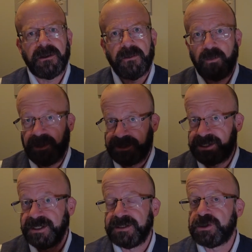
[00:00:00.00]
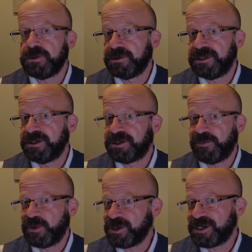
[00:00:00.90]
which a true condition
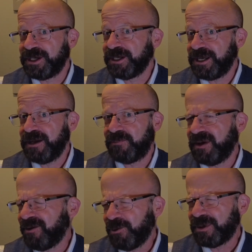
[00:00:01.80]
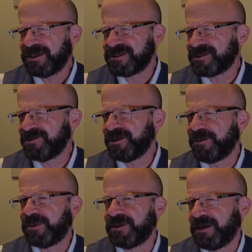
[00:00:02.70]
precedent can't be. I hope I didn't screw you
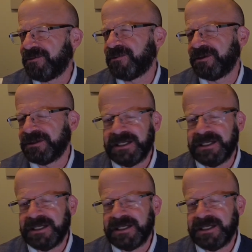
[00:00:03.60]
up on that one.